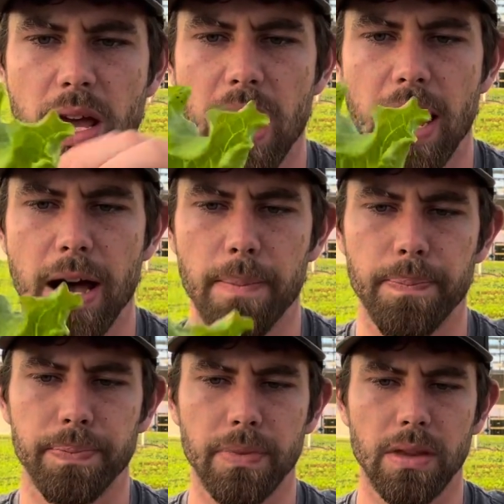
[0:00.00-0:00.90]

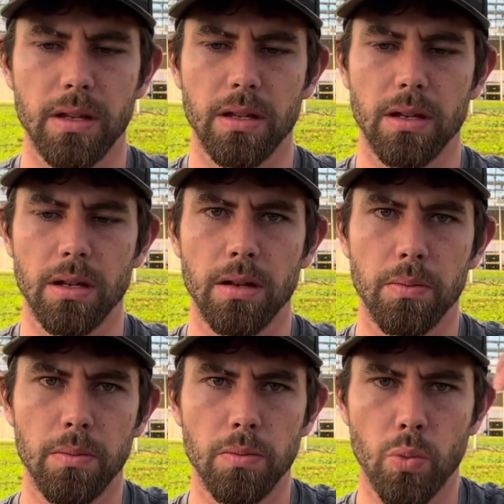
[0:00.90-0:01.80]

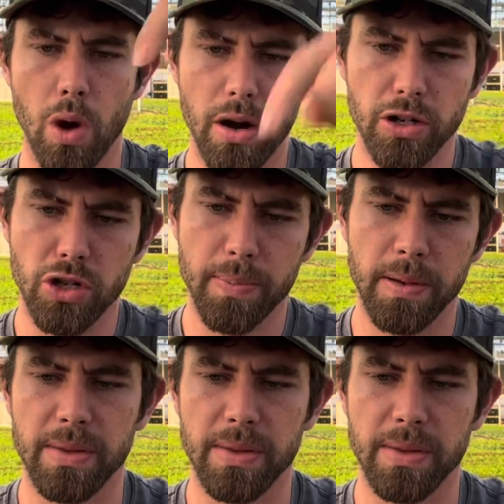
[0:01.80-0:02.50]
Water dripping